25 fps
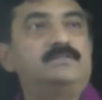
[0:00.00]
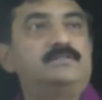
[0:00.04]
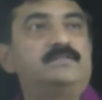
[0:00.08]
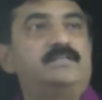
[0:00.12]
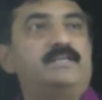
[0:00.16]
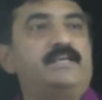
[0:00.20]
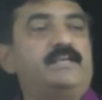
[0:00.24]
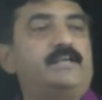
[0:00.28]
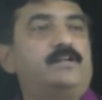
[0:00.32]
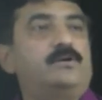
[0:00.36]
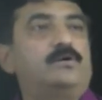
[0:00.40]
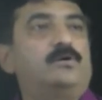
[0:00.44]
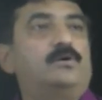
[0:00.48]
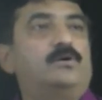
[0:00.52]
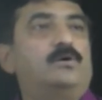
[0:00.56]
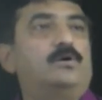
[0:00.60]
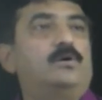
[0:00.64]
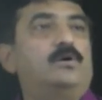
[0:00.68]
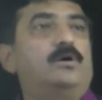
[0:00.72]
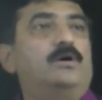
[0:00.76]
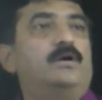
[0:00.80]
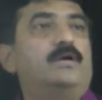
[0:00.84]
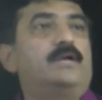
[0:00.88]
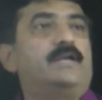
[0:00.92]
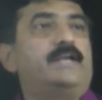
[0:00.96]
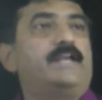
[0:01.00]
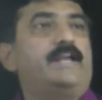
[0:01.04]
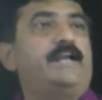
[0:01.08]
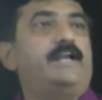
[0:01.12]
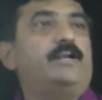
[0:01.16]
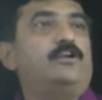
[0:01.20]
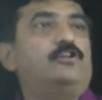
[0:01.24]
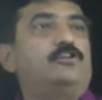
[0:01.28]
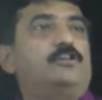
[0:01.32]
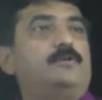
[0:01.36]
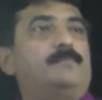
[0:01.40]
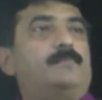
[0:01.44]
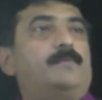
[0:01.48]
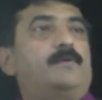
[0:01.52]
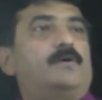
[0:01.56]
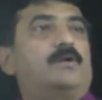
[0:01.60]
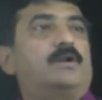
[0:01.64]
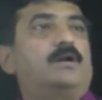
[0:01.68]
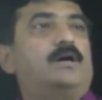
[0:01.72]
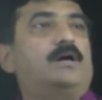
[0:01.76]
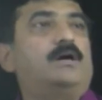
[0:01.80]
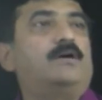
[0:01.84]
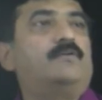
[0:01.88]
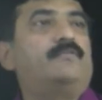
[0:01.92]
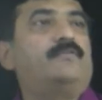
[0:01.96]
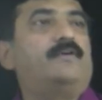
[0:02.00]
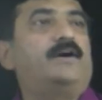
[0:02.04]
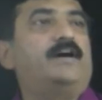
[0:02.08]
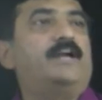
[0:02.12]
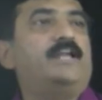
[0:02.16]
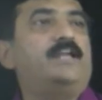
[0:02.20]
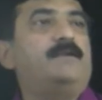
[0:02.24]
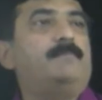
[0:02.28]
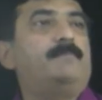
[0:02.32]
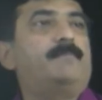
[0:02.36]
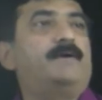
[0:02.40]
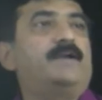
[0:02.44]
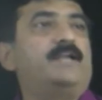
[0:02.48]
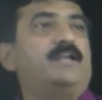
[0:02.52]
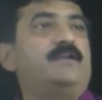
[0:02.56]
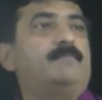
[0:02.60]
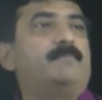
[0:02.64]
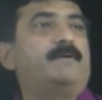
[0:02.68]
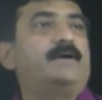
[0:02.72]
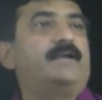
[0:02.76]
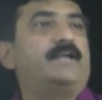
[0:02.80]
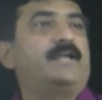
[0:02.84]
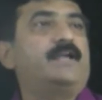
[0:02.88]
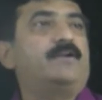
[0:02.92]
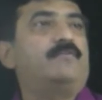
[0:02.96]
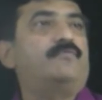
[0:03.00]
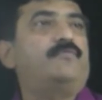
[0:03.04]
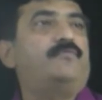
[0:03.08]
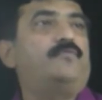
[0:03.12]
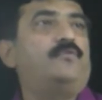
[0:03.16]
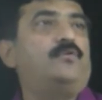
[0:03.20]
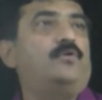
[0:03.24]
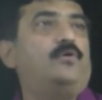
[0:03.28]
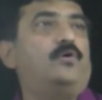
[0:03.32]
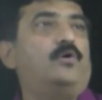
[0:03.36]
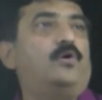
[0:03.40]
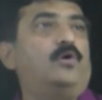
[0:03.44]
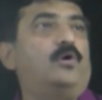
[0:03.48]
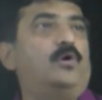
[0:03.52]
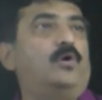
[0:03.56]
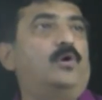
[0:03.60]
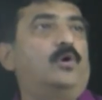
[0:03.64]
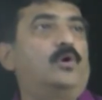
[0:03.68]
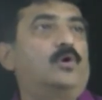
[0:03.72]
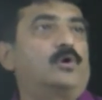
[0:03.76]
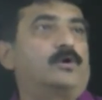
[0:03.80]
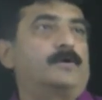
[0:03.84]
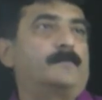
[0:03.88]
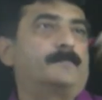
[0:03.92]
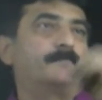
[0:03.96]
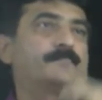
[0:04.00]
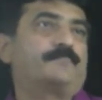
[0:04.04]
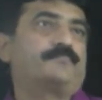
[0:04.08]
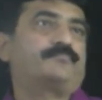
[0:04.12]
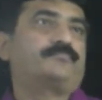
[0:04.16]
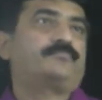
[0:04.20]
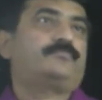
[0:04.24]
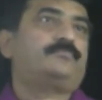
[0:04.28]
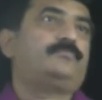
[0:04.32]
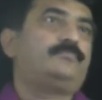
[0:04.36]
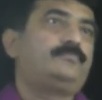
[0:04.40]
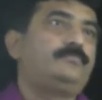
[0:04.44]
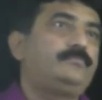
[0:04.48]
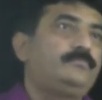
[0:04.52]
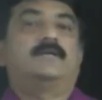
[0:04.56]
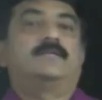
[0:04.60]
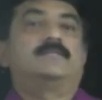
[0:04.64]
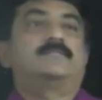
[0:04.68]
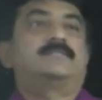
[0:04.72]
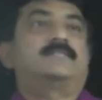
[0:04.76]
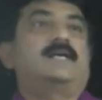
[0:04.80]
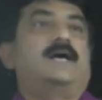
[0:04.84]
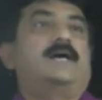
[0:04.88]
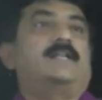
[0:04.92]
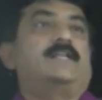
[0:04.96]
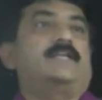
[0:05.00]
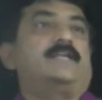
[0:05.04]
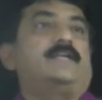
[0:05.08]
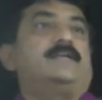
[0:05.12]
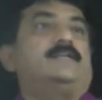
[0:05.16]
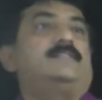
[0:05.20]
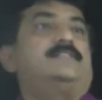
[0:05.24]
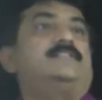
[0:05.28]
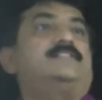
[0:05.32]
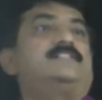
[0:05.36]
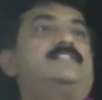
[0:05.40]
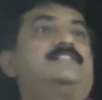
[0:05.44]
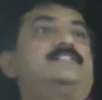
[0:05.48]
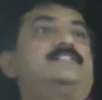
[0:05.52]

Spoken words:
0 e to the power of I pi by 4. Sorry, this